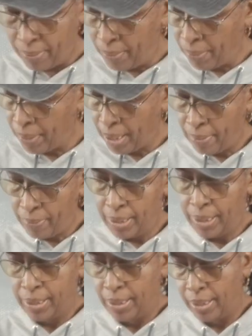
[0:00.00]

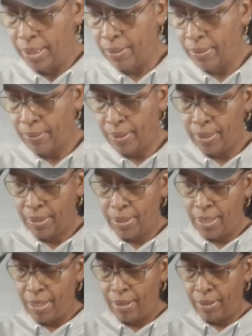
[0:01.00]
Let's get this one.
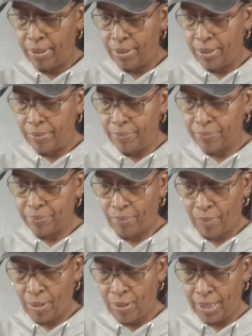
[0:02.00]

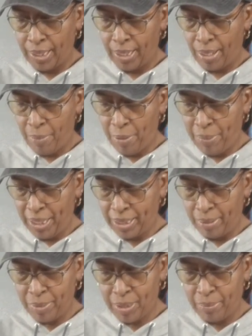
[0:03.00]
So I think I'm gonna make
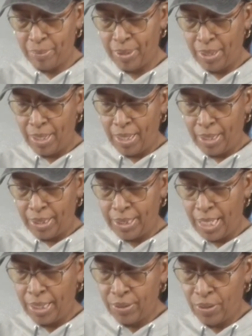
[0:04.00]
them some
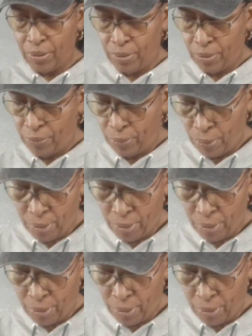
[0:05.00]
nachos for